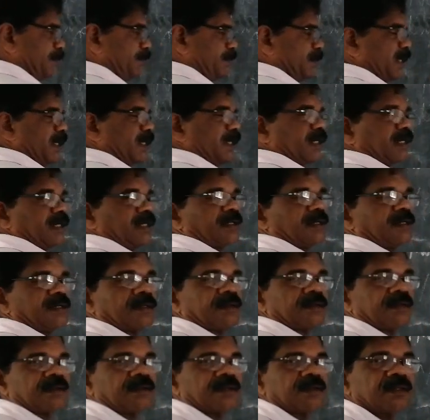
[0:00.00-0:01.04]

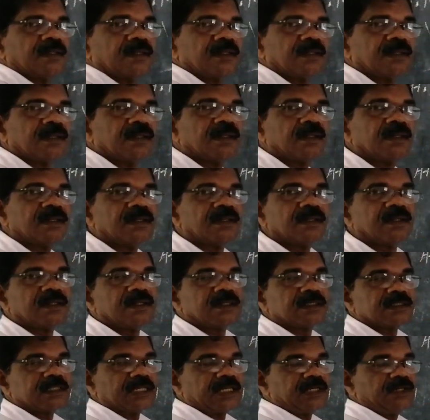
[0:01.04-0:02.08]
59.
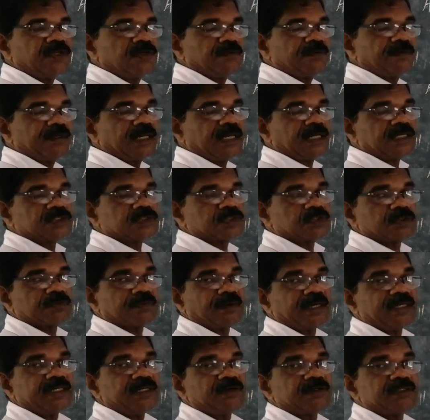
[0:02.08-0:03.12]
Then you may ask
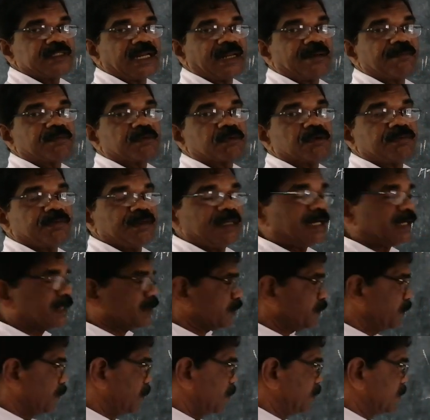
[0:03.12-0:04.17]
to find the number of
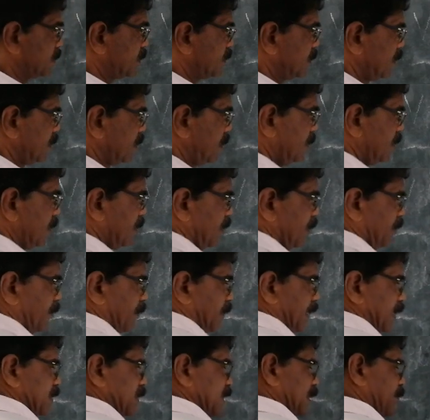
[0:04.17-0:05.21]
electrons.
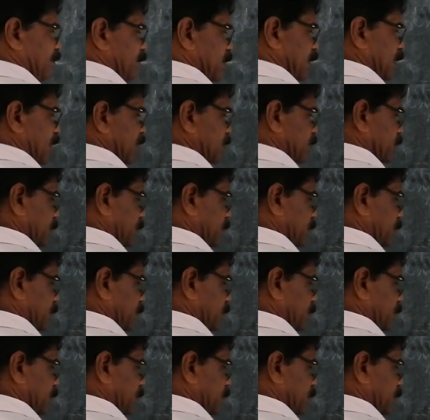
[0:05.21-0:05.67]
What is the